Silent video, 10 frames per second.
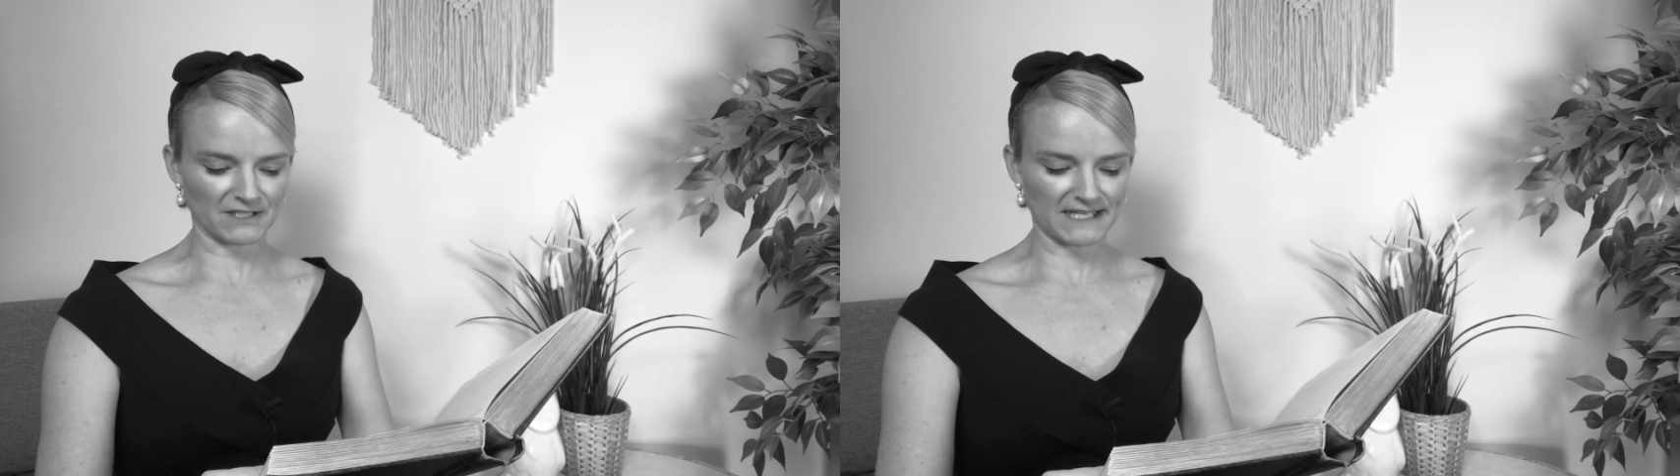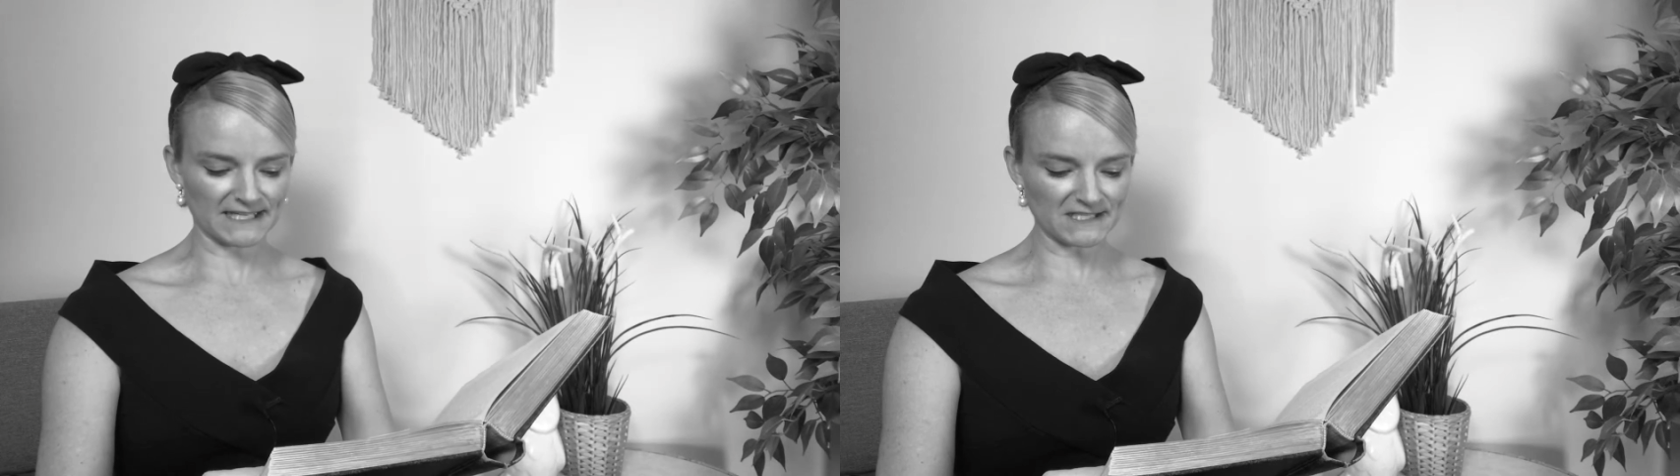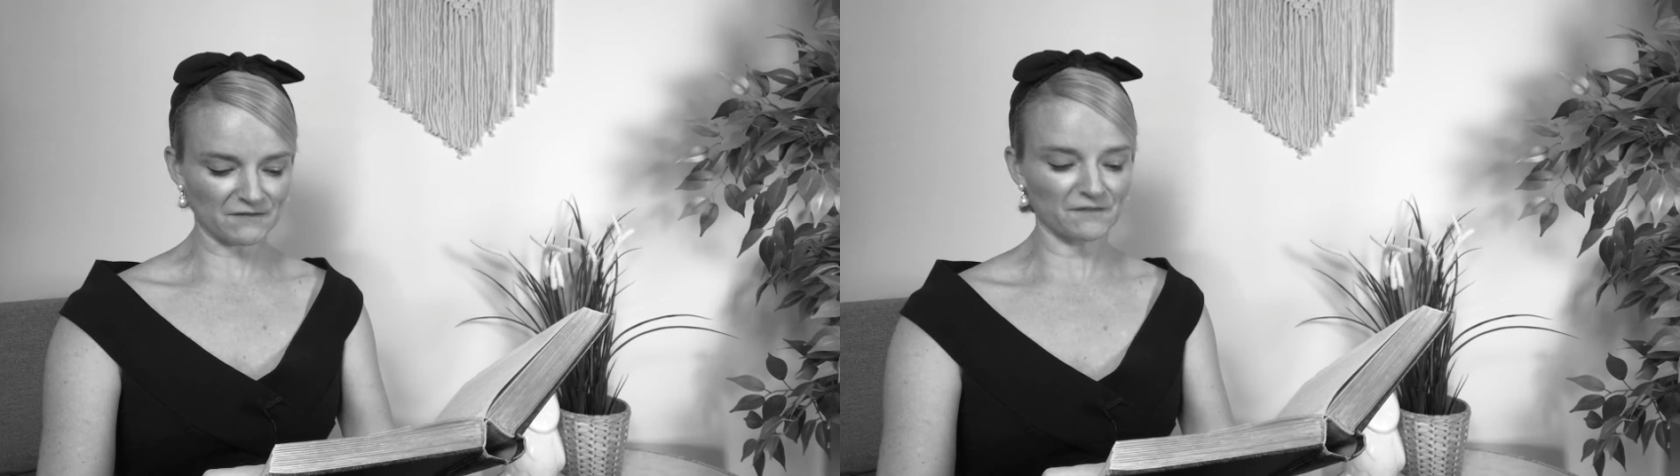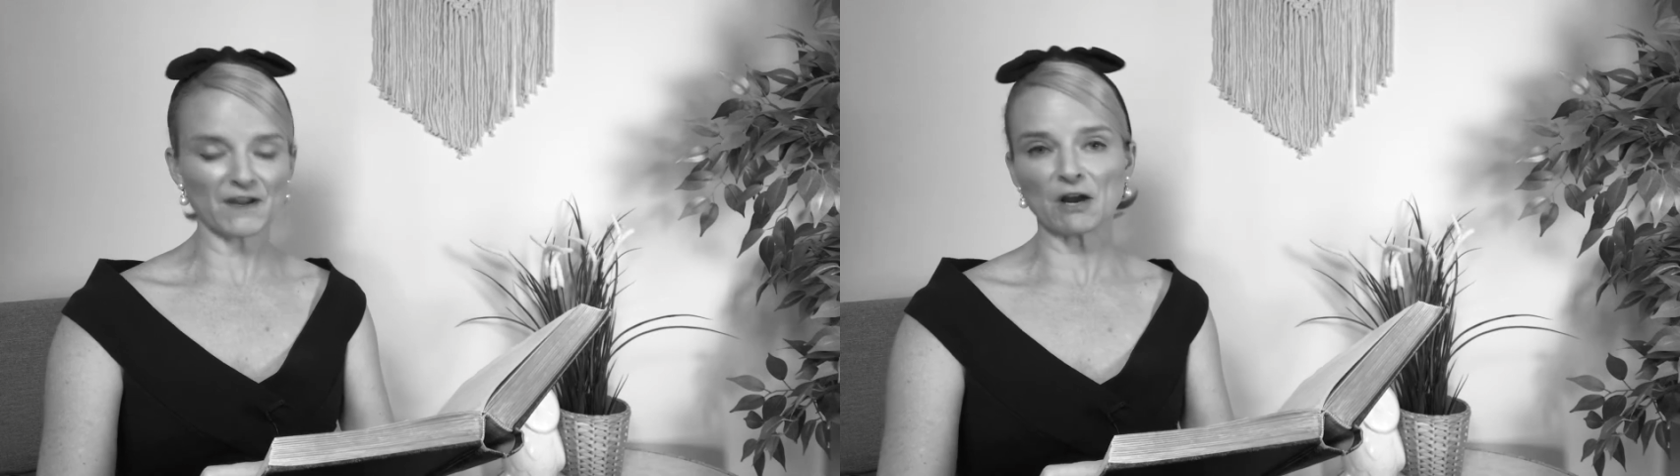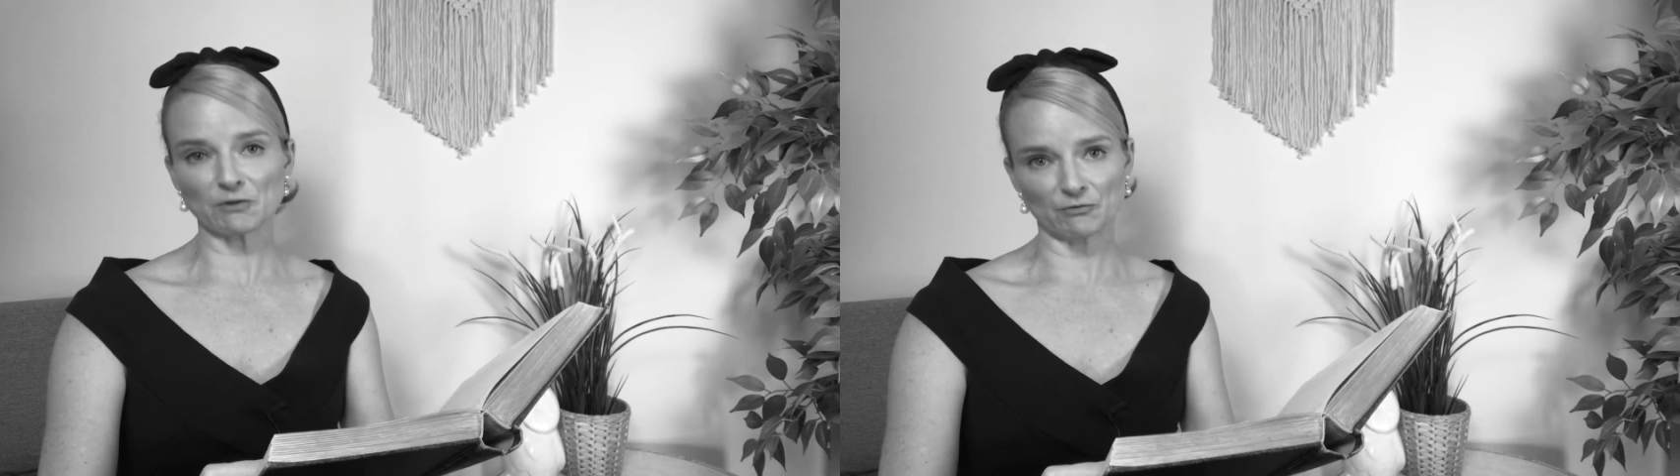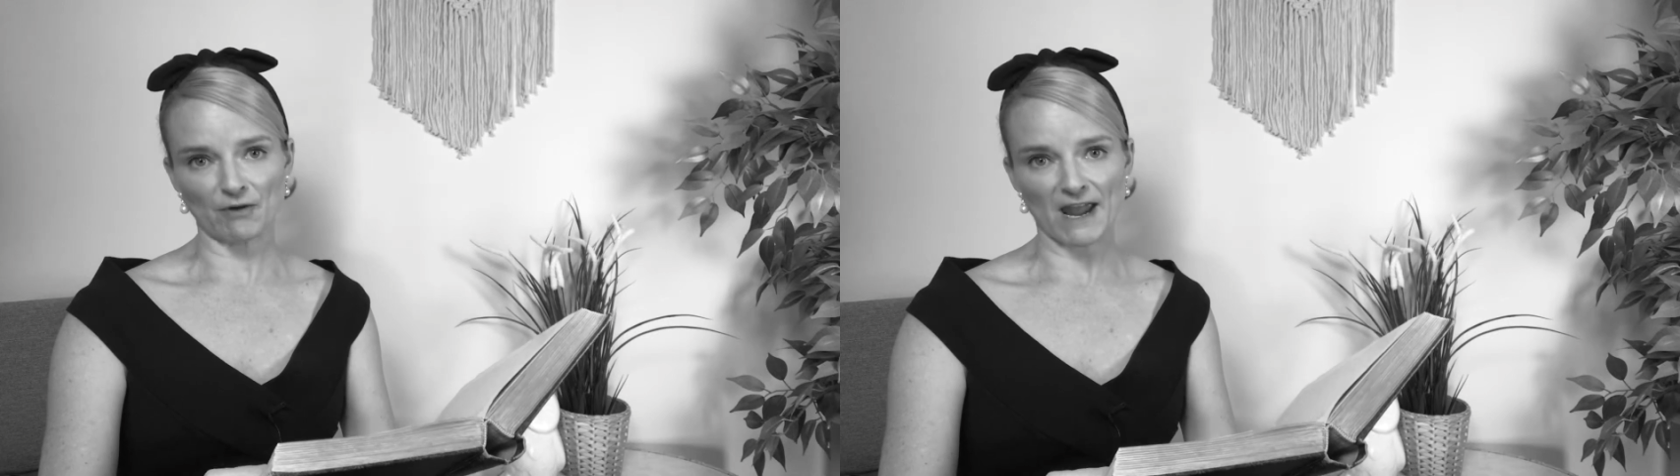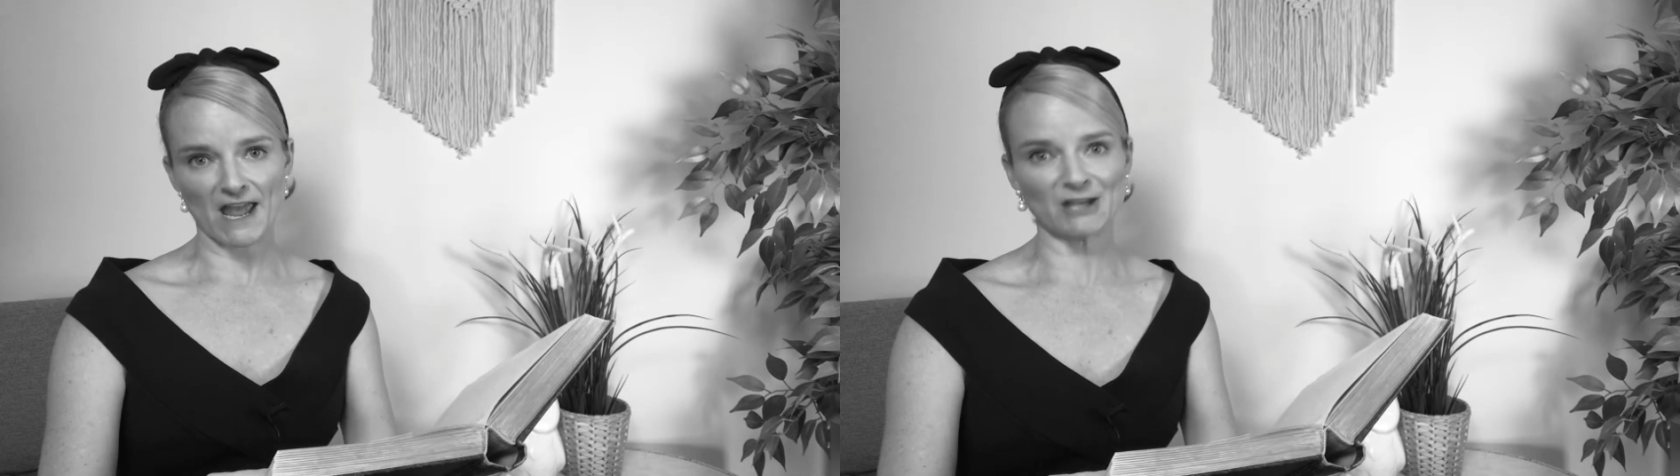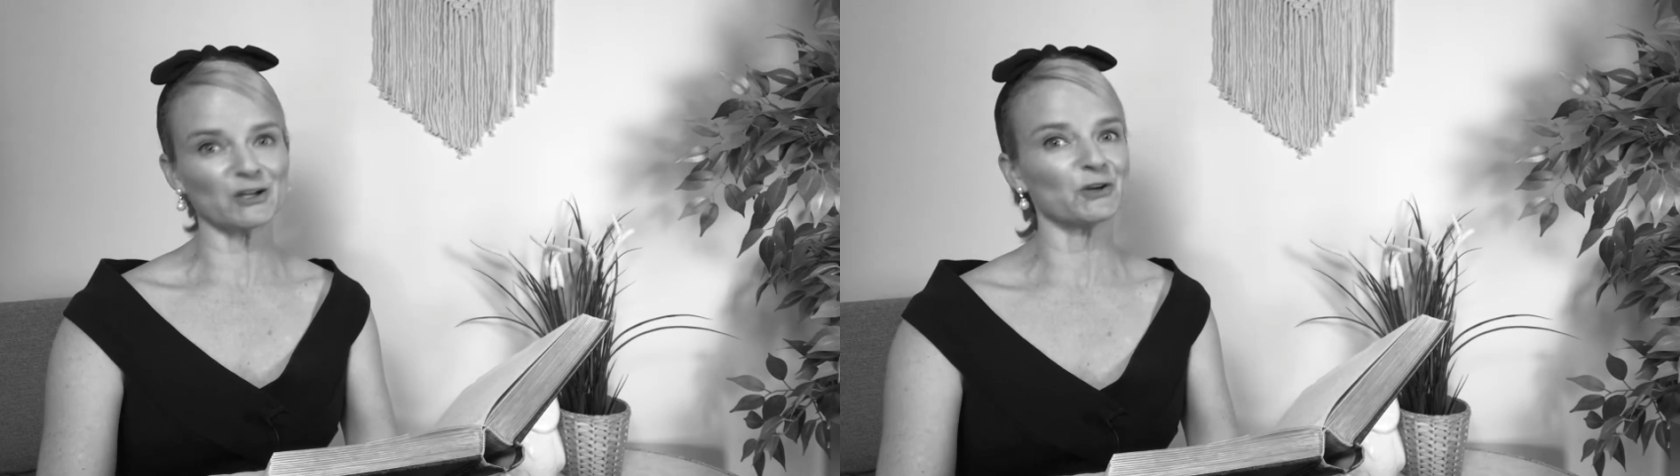knee is very rare and